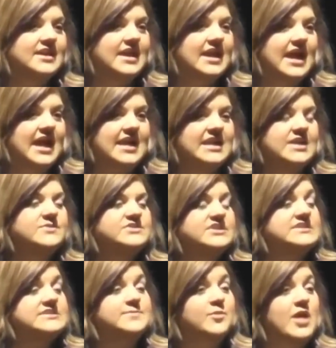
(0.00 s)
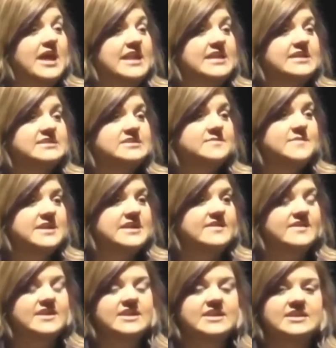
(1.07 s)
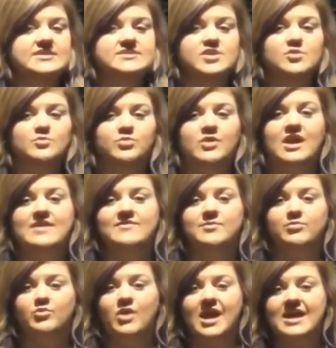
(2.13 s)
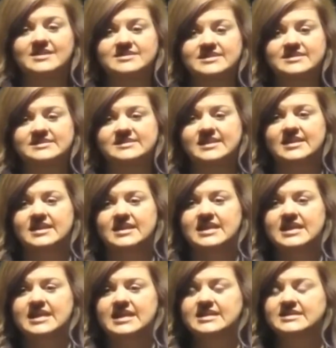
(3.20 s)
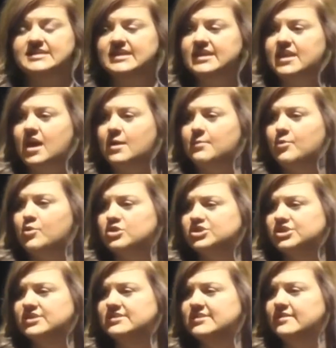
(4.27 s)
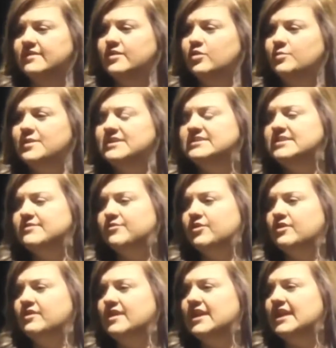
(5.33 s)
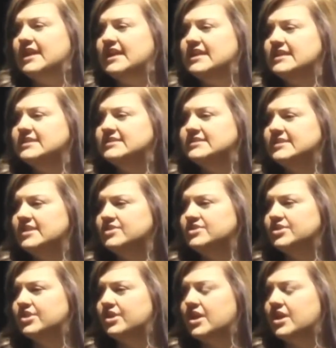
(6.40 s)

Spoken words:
And he was explaining to me that at his own private practice that he did abortions a little bit differently in his center.